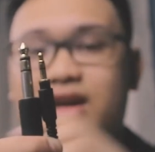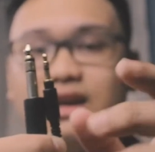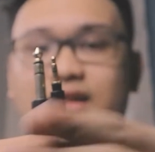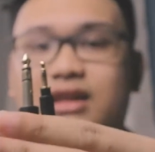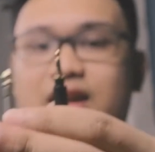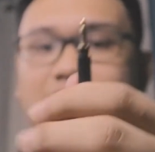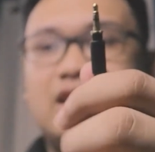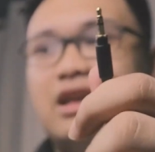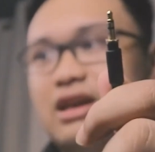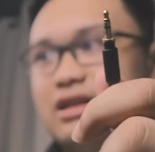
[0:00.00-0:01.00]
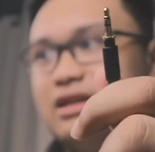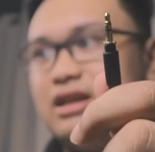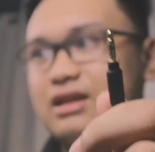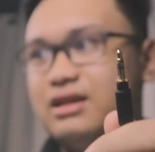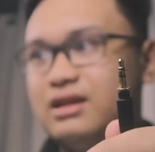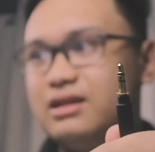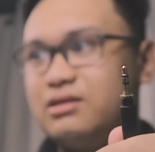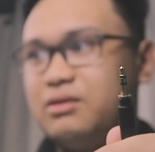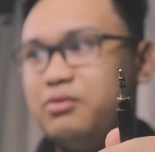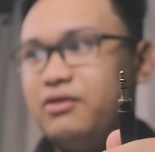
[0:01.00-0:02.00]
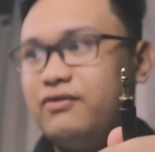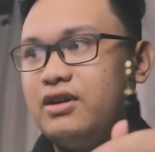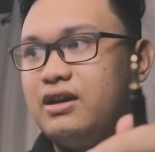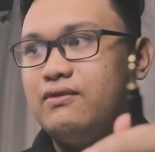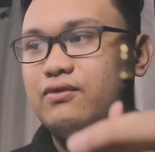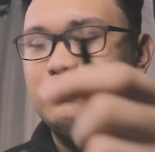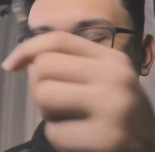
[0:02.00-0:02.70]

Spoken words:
and then the 3.5